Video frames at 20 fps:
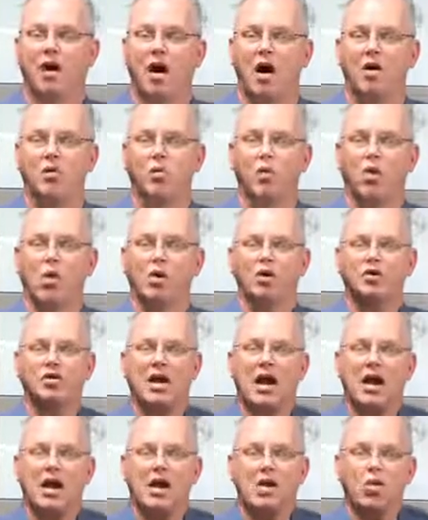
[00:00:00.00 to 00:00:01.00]
God
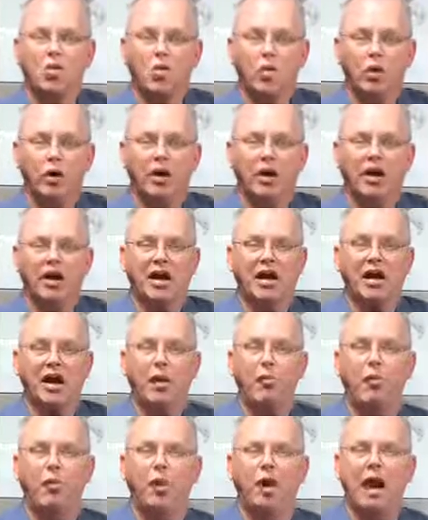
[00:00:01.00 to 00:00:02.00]
wants a
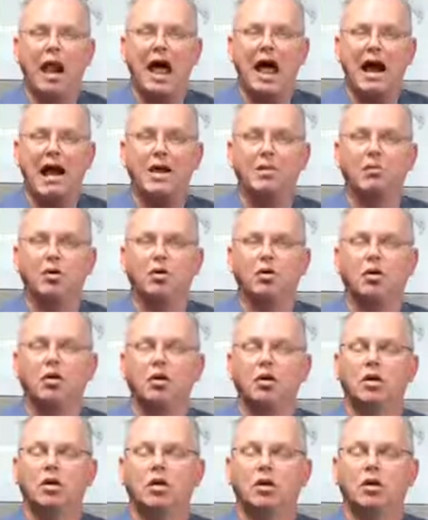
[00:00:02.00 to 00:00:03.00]
willing,
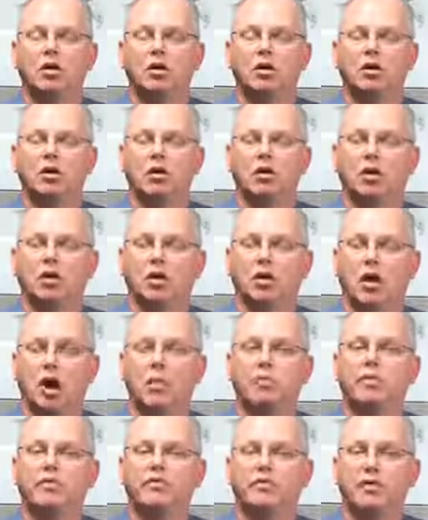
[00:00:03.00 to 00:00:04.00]
pliable
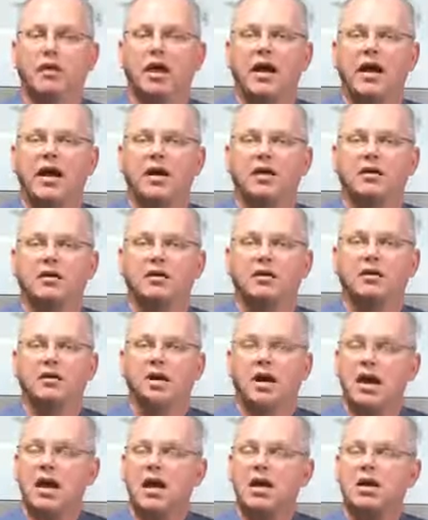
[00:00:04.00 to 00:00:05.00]
lump of clay
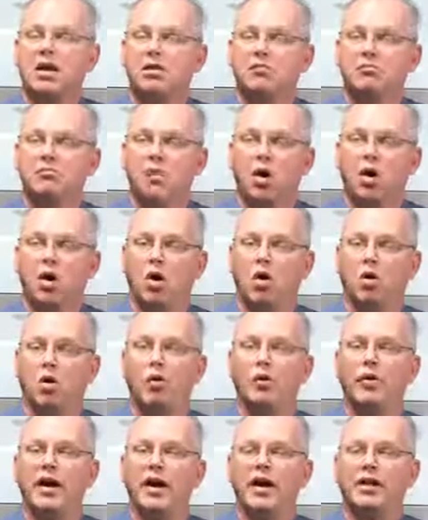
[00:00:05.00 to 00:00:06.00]
that He can
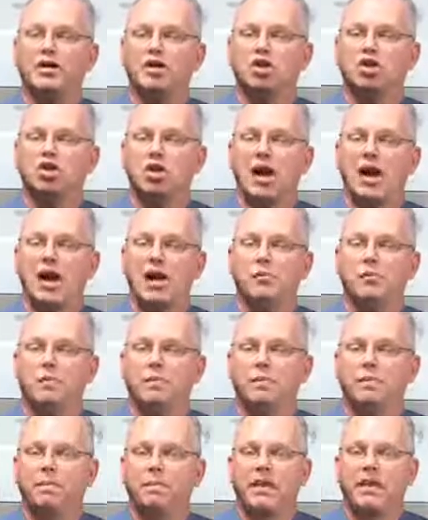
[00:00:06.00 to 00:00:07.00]
mold and
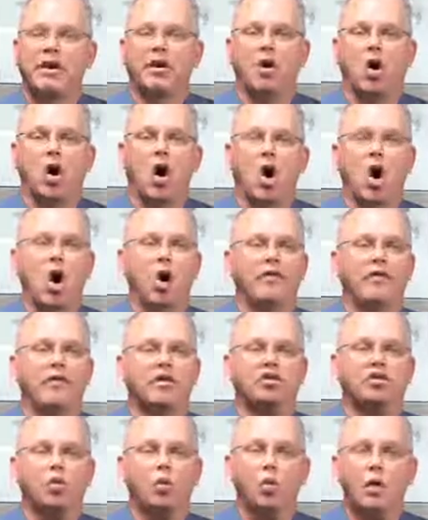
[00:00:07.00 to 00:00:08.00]
shape in all
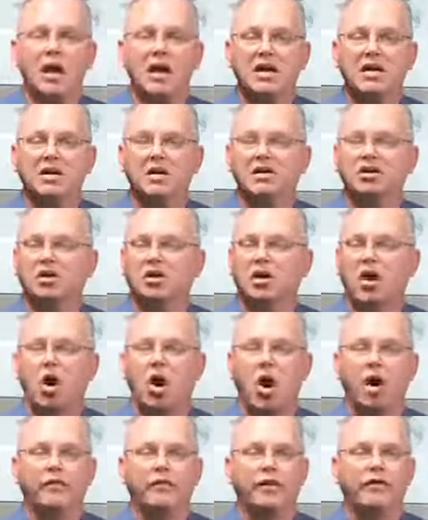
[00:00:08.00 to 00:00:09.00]
of its weakness and
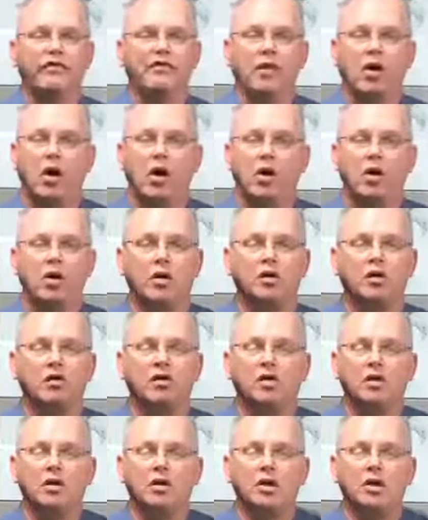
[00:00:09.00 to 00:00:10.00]
all of its
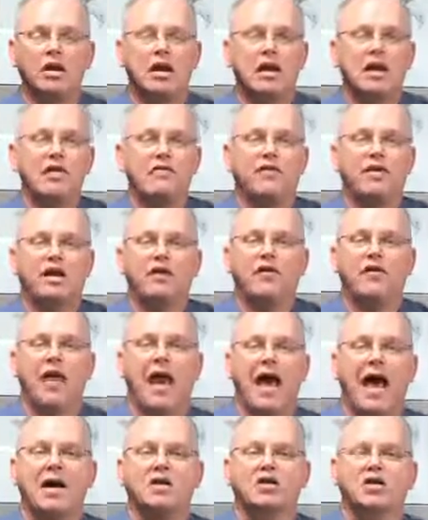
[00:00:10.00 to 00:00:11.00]
flaws, even if
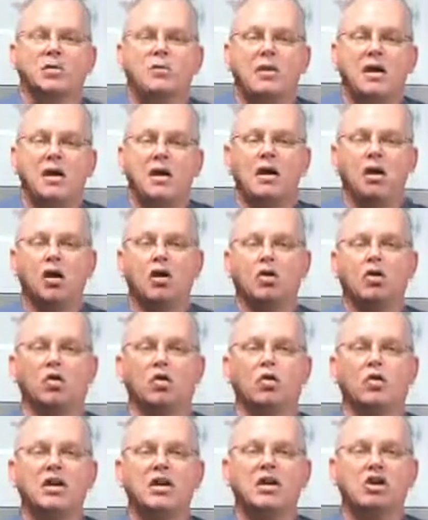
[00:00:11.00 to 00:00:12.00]
it has to be
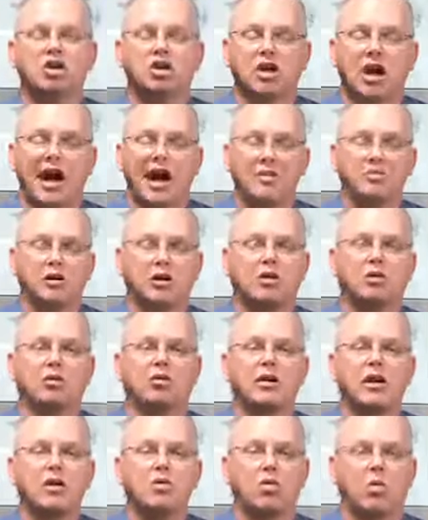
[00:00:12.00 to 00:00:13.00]
reshaped and
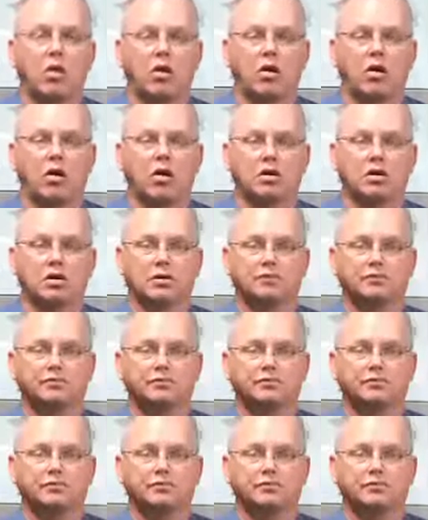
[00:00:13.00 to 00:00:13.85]
reworked